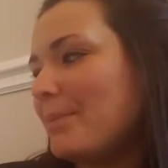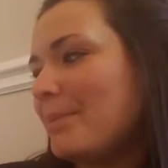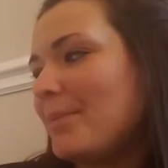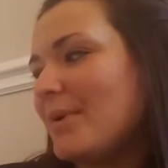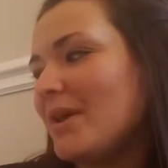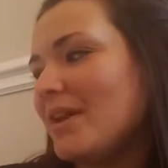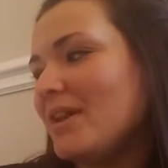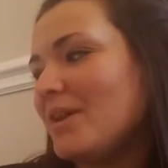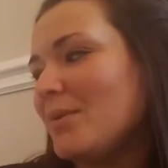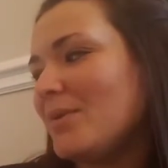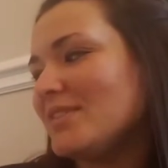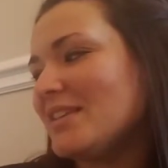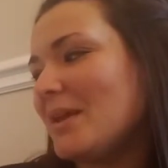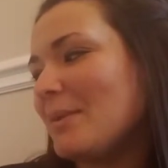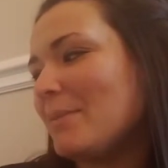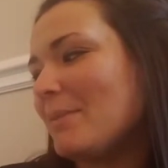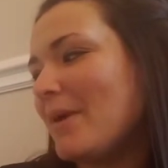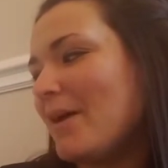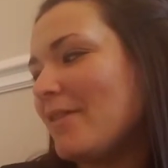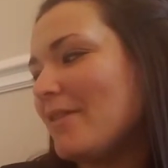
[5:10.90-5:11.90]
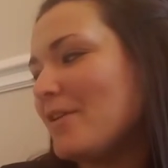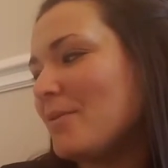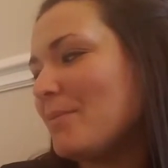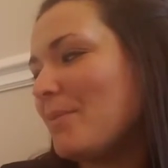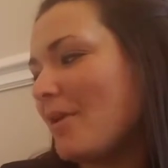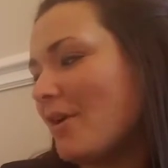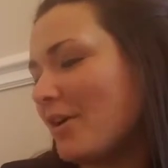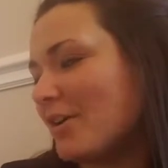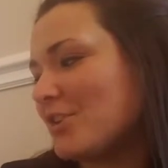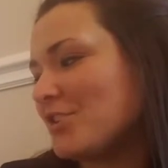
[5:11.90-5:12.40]
But it was a mother
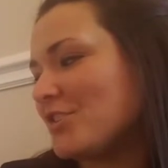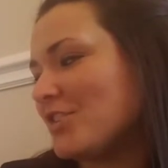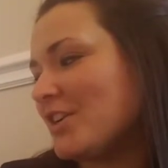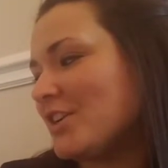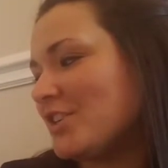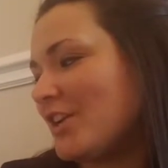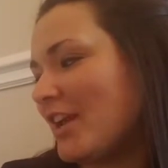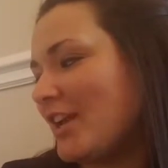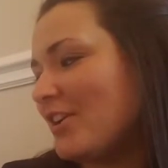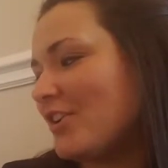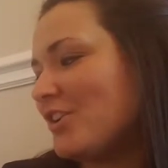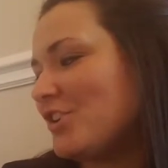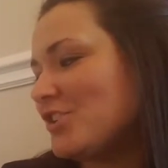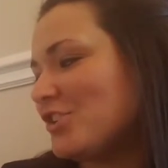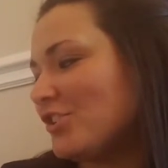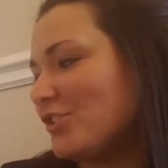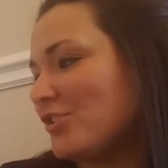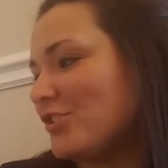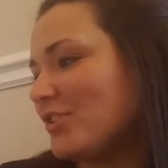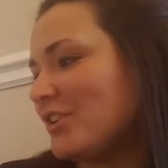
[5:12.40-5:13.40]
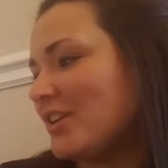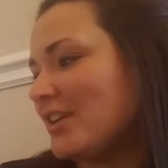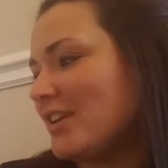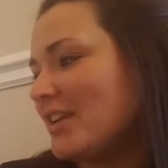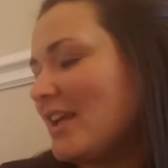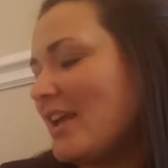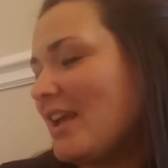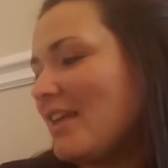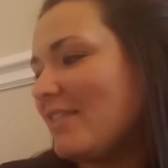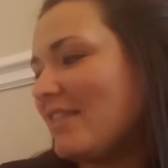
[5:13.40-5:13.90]
partridge and her children.
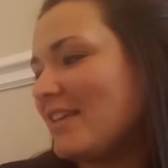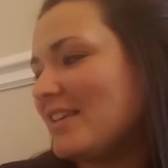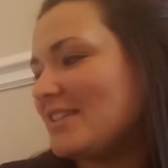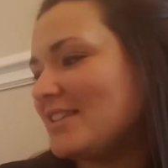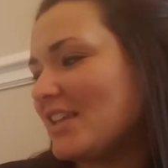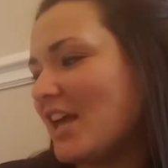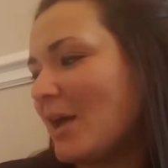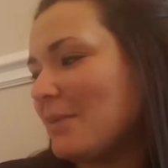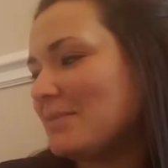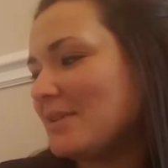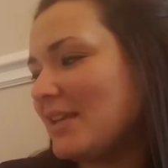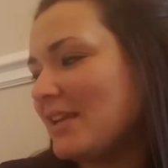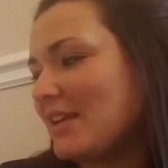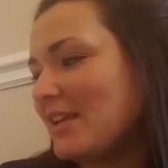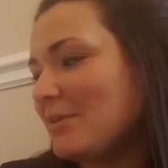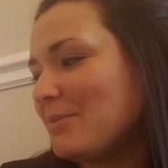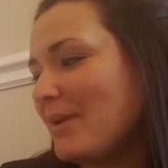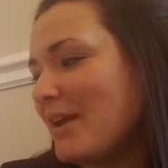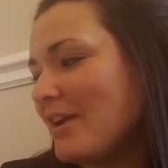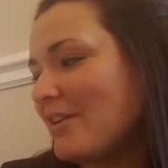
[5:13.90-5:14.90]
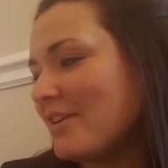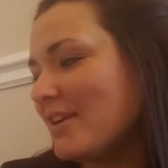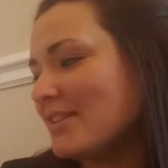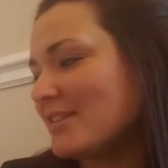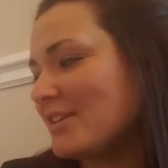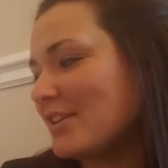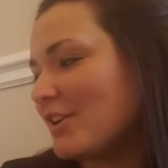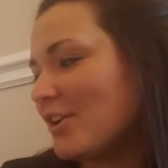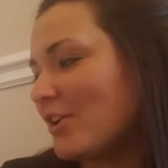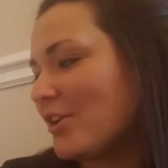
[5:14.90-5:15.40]
They stopped eating
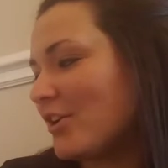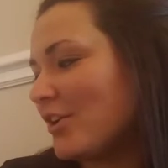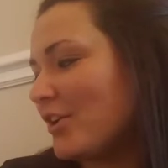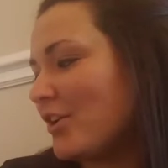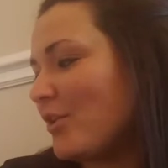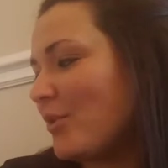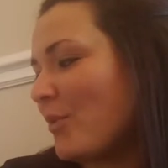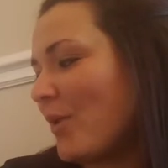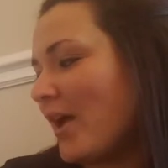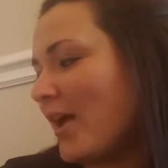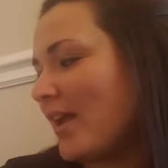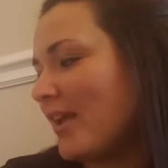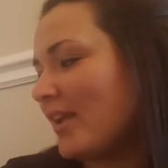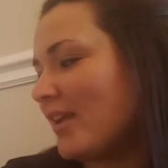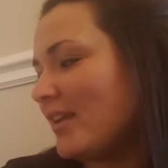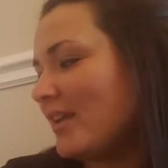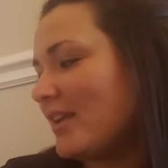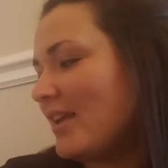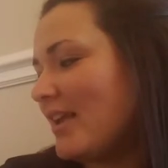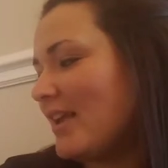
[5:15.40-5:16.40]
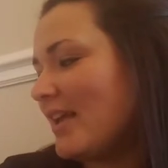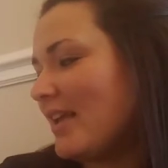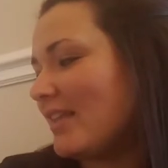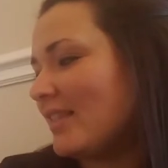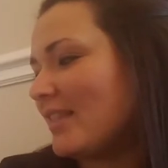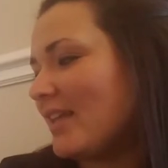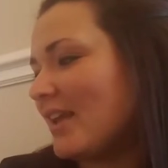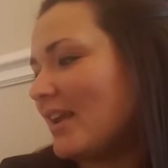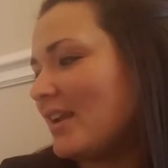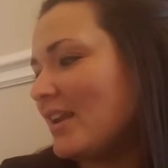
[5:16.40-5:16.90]
berries and hurried away.
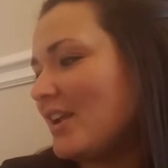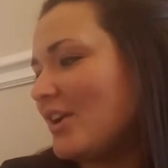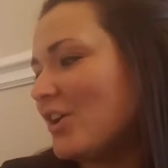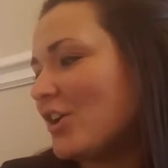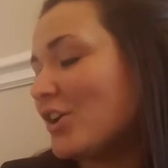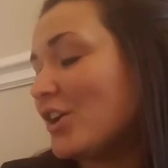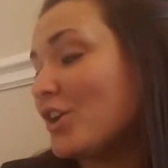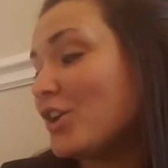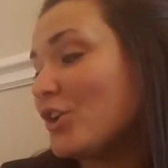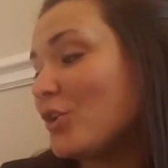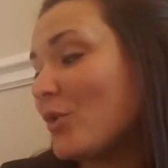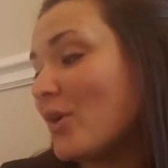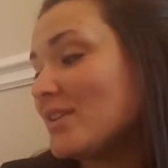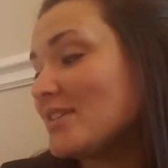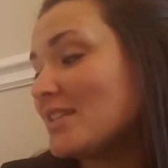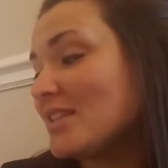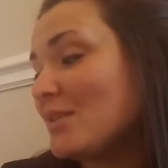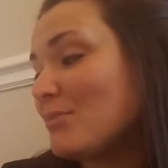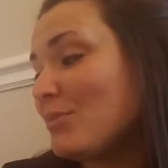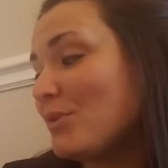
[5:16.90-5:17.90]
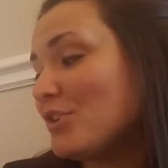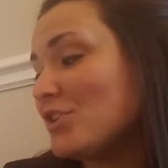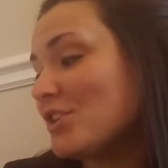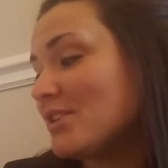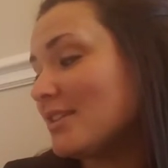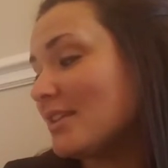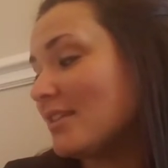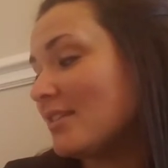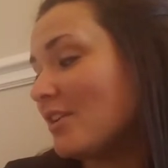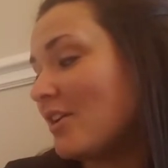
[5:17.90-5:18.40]
Then he heard a noise in the
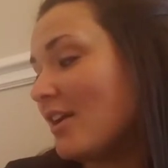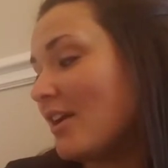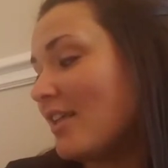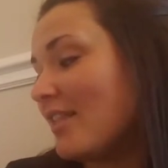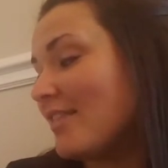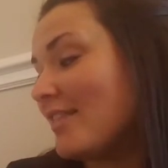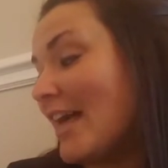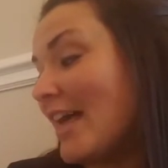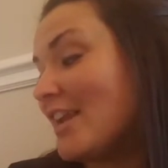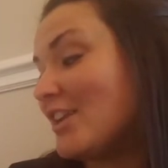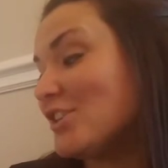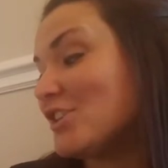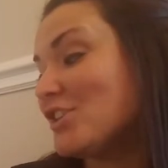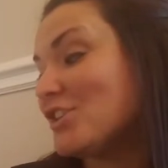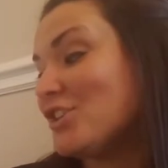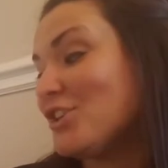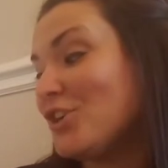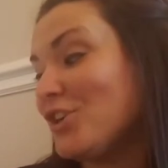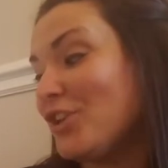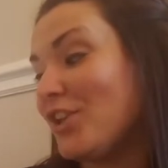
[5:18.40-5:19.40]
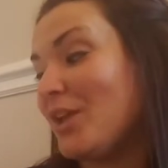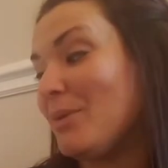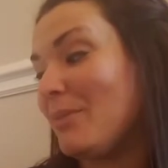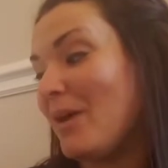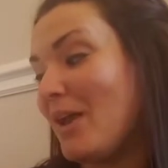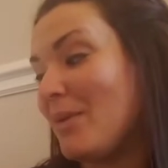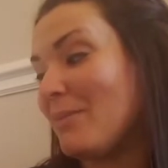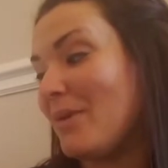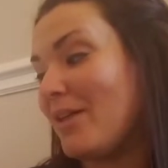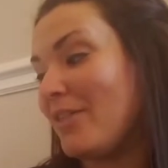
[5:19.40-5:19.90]
bushes and thought, "That is surely
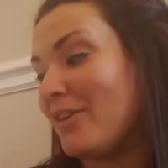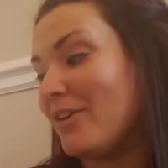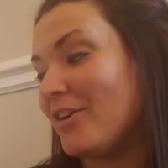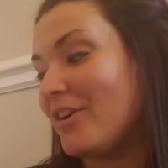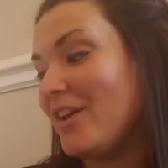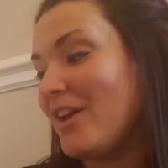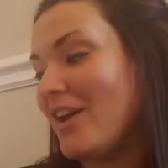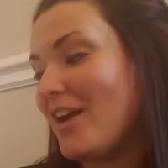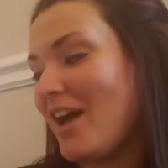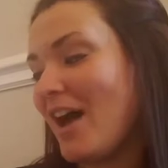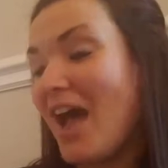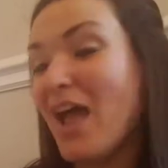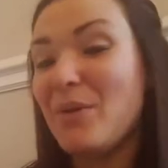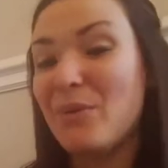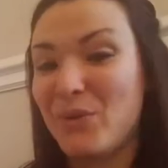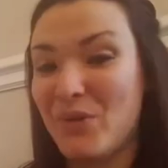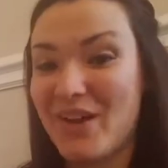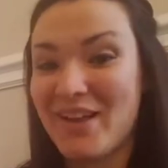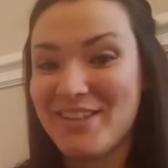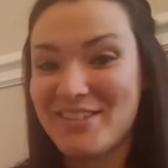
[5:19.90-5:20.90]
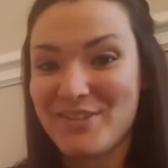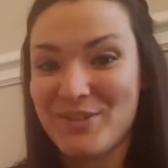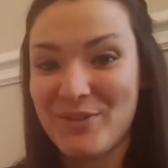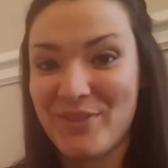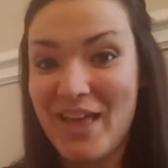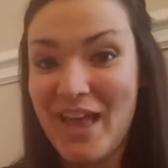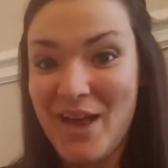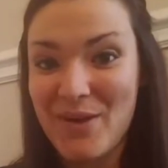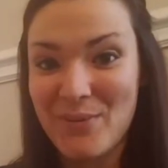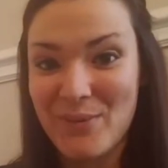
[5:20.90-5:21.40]
my mother. I will hustle
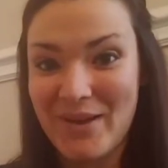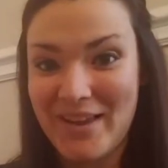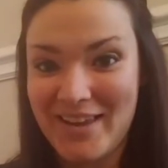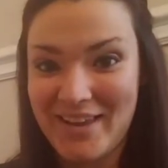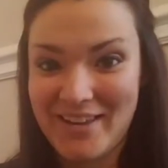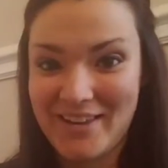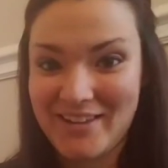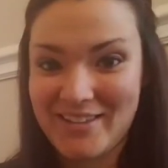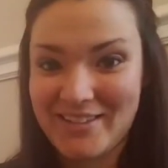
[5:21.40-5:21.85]
that way."